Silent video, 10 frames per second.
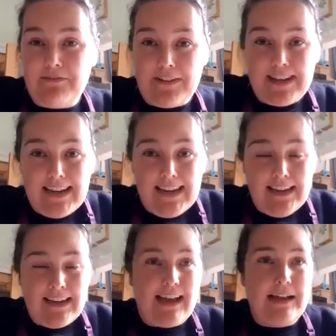friendly,
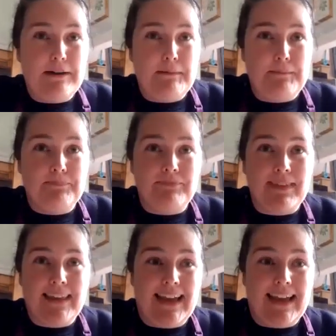
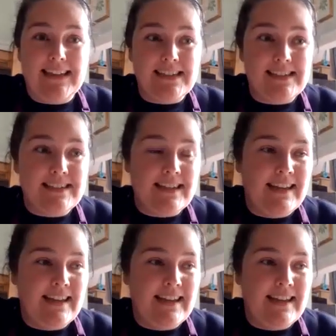and just